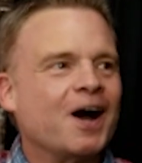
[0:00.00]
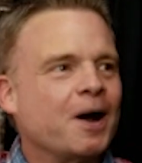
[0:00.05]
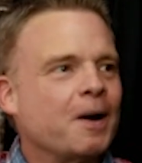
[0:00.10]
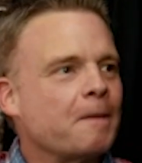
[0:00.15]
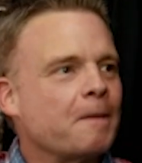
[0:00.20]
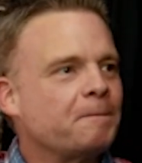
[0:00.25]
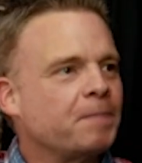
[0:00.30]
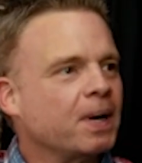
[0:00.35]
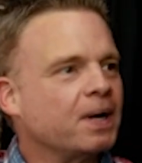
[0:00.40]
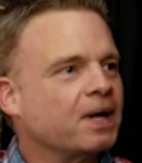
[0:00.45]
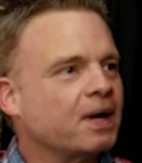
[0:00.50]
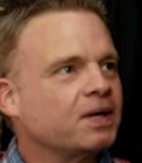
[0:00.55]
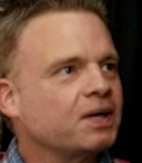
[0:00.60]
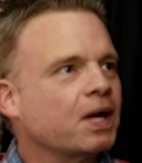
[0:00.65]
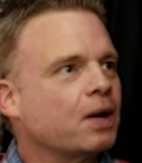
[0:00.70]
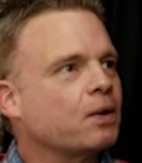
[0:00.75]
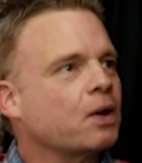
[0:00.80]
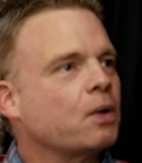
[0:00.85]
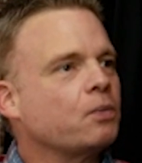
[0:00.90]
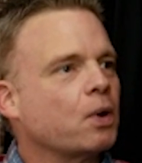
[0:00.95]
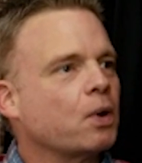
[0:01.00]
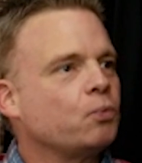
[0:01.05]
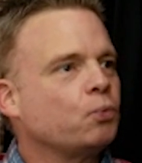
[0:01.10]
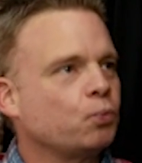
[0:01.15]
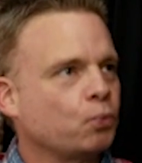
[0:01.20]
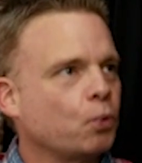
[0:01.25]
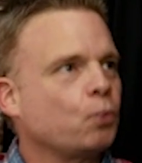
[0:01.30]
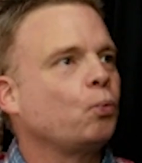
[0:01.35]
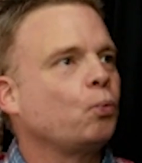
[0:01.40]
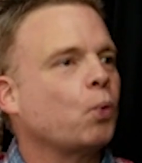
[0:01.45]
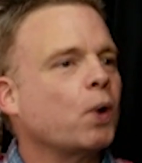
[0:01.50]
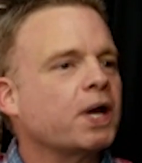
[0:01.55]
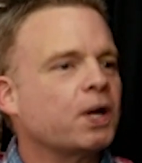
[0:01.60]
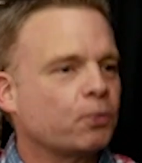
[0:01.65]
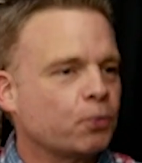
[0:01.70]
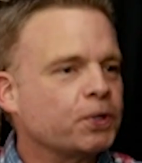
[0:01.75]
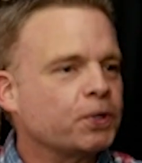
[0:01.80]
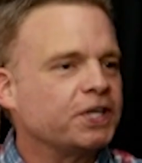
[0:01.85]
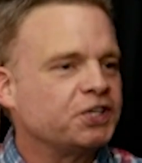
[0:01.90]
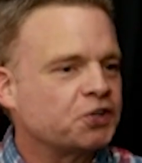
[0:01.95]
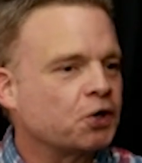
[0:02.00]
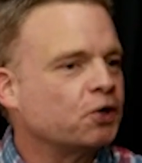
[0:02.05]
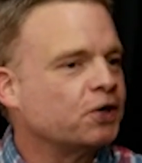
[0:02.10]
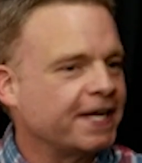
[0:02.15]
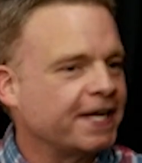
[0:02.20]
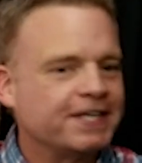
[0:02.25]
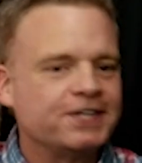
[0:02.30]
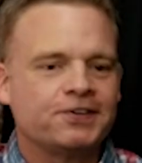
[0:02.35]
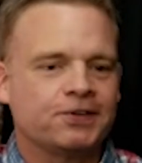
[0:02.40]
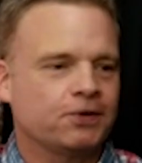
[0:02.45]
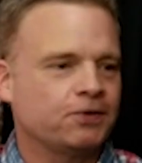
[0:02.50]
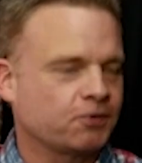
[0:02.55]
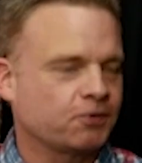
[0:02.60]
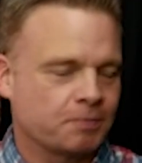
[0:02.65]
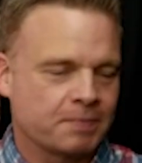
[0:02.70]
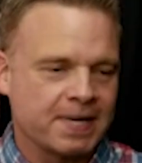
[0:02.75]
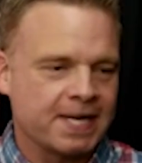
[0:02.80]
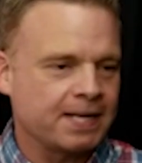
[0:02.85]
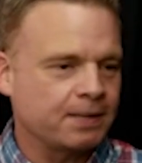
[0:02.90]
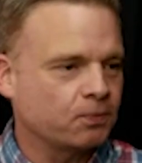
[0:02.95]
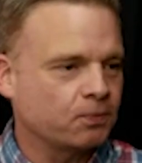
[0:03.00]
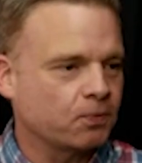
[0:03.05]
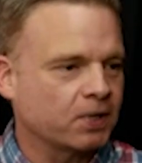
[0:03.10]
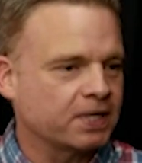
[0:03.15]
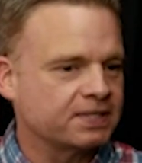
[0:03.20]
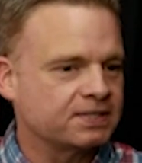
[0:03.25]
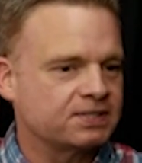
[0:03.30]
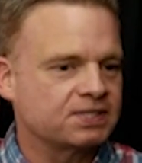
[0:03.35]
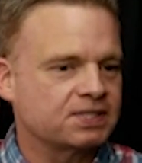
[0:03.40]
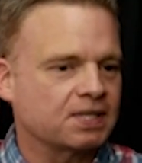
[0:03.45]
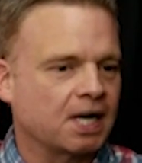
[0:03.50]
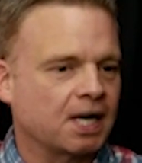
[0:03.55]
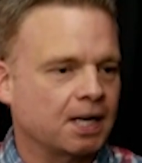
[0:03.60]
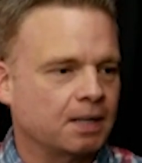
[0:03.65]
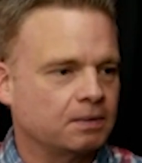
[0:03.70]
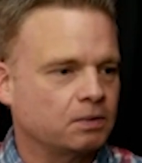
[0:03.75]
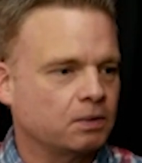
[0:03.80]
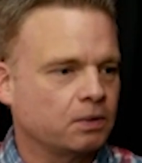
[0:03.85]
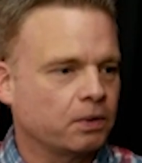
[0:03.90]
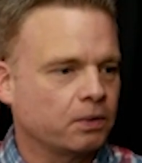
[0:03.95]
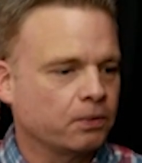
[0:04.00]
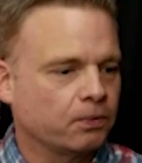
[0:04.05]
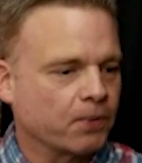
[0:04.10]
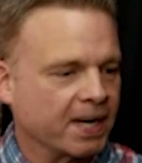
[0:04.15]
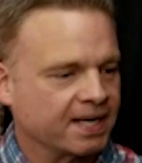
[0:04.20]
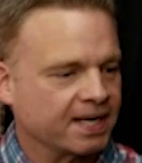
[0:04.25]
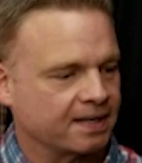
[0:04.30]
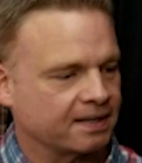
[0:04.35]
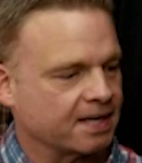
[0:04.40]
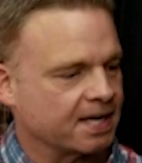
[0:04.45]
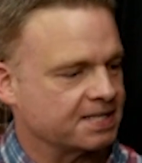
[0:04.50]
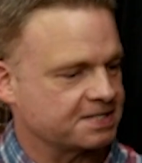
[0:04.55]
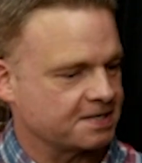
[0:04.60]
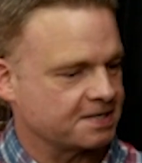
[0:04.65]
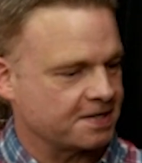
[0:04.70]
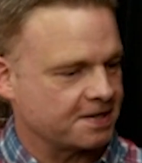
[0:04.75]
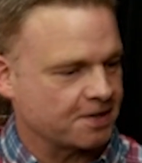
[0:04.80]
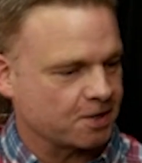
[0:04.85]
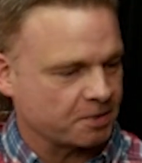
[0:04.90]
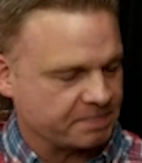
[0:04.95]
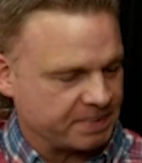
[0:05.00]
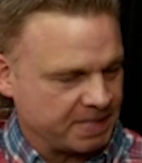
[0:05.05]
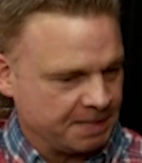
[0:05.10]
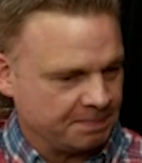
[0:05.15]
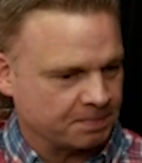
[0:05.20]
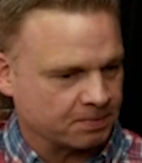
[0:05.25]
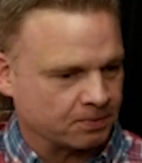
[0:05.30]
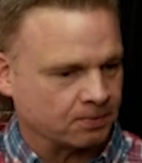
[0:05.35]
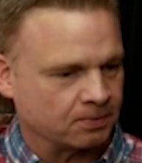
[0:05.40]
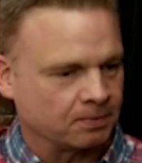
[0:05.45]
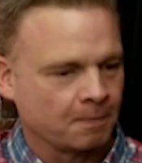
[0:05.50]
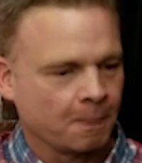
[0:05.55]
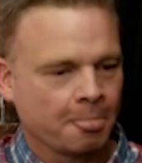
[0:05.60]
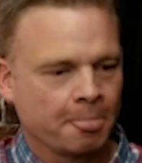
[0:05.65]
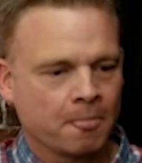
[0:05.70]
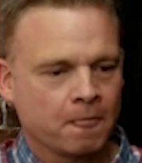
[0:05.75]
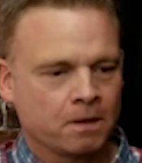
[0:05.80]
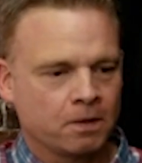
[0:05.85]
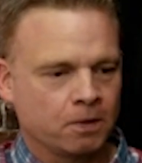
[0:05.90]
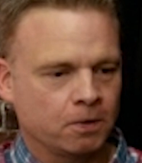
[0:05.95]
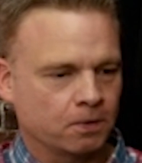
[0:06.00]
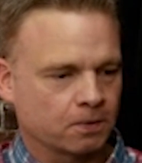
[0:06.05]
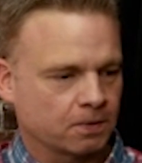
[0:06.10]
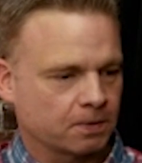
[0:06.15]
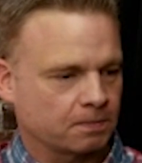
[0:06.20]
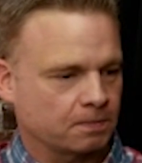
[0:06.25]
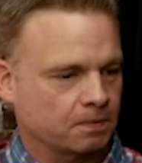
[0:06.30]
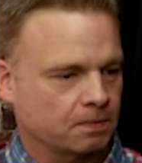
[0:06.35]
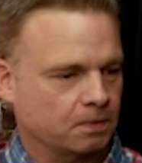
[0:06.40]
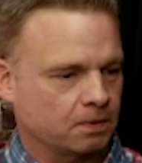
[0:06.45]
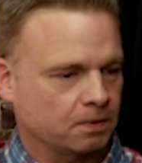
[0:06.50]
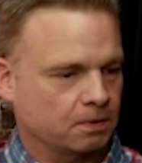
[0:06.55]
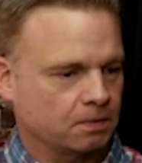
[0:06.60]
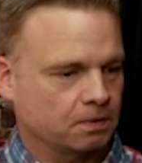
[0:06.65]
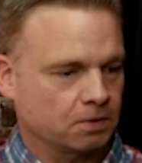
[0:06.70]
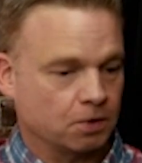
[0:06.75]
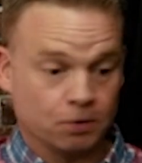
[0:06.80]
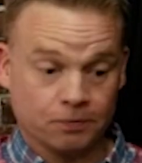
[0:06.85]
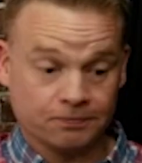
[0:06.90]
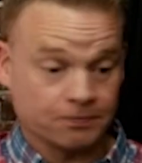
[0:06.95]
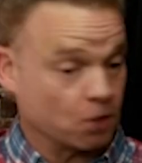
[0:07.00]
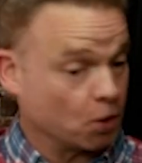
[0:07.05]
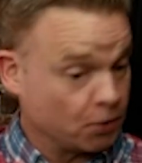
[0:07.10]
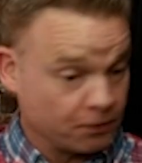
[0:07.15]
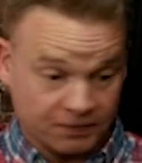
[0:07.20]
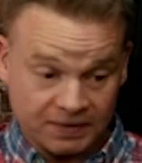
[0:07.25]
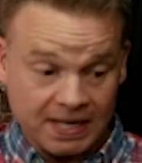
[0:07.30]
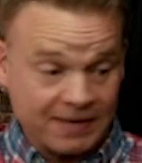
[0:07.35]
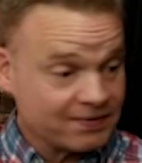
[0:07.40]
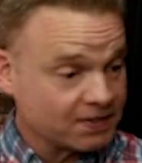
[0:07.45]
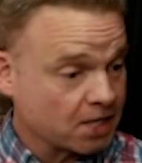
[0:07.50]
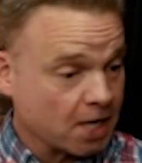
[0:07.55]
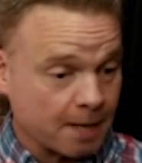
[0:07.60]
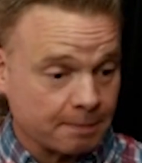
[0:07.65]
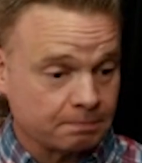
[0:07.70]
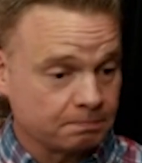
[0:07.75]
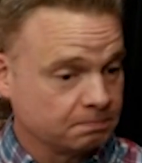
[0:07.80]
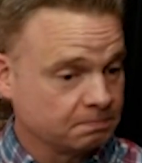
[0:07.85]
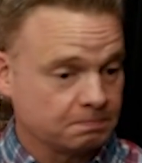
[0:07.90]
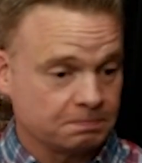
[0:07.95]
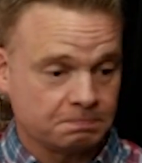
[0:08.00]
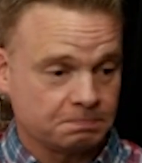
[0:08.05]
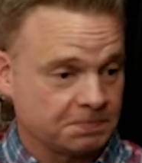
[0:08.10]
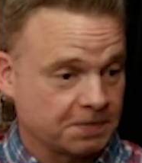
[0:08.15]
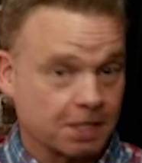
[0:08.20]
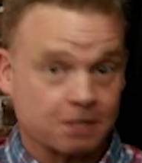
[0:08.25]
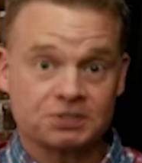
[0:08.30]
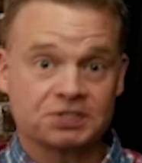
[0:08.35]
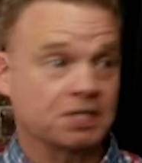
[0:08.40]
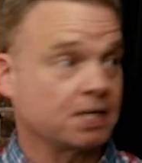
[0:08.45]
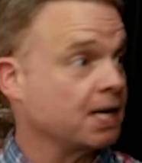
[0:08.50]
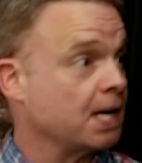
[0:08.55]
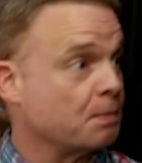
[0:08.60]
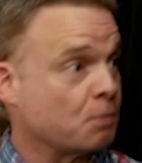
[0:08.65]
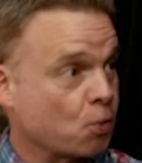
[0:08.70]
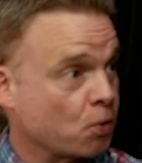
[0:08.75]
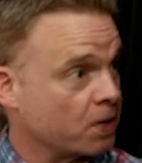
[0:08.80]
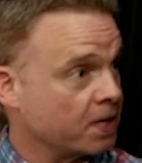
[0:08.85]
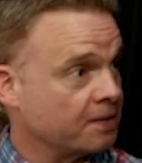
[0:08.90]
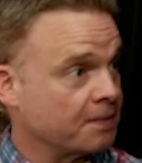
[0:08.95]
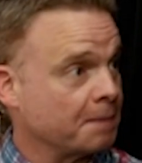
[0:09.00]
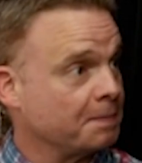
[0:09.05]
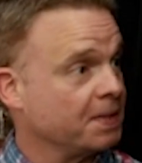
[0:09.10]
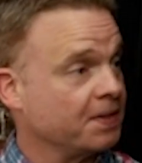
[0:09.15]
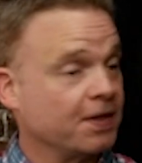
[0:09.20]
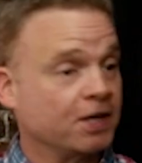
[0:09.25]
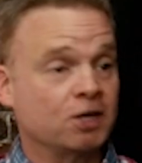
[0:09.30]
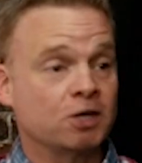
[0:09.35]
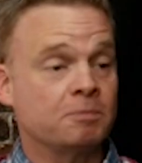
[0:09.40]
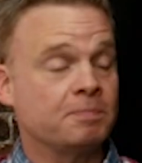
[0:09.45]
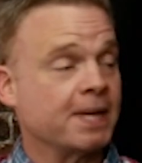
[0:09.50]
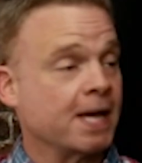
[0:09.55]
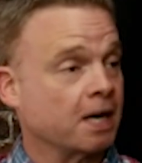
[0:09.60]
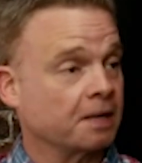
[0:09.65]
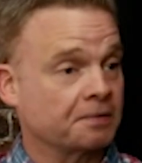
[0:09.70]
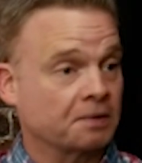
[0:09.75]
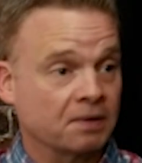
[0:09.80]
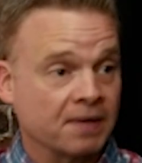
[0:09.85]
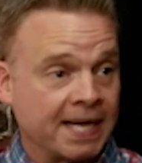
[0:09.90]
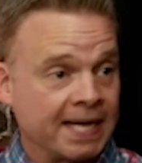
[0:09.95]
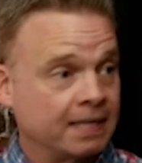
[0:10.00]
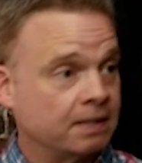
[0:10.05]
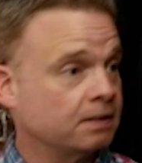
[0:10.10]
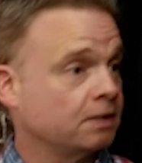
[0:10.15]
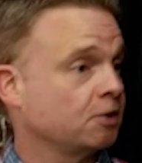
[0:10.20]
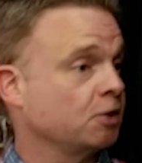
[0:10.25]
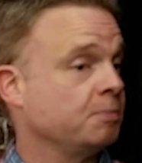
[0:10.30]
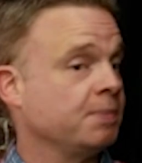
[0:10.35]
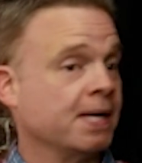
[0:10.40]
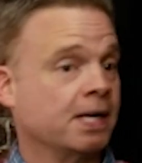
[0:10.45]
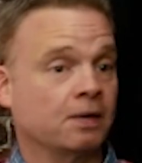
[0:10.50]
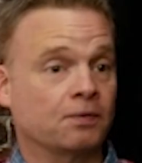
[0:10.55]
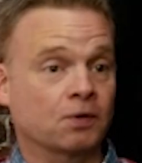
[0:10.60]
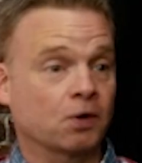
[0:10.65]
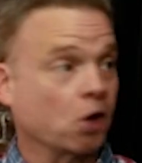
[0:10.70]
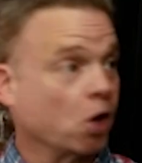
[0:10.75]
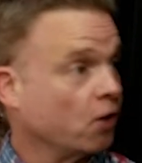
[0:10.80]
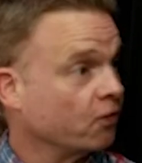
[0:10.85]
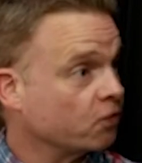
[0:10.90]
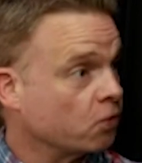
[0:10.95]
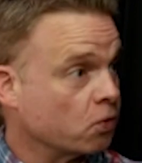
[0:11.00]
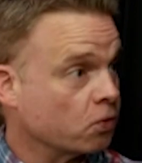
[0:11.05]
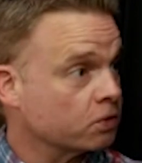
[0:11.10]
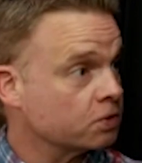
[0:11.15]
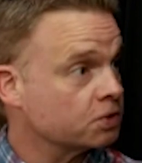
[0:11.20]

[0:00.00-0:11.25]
But what it really turned into for me was recognizing that there are people who've given up their Sunday morning. I mean, they could be out on the lake, they could be out on the golf course,